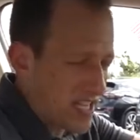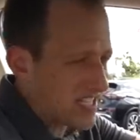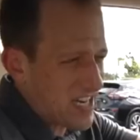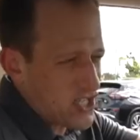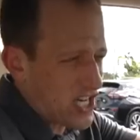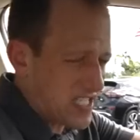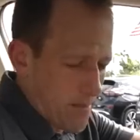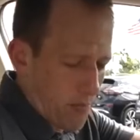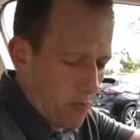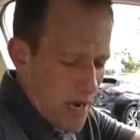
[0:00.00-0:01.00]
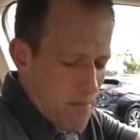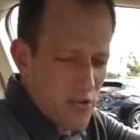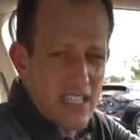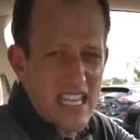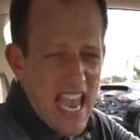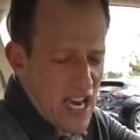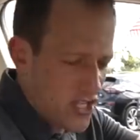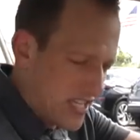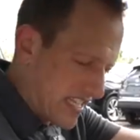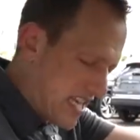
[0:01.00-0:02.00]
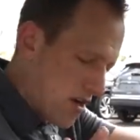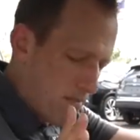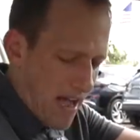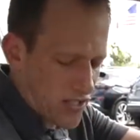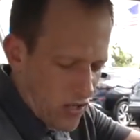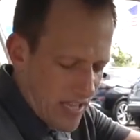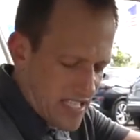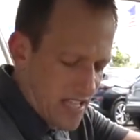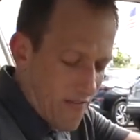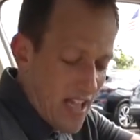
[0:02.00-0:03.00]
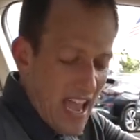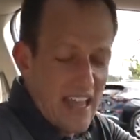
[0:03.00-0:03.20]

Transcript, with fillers: that's going to adjust the parameters of the engine, the gearbox, all that stuff,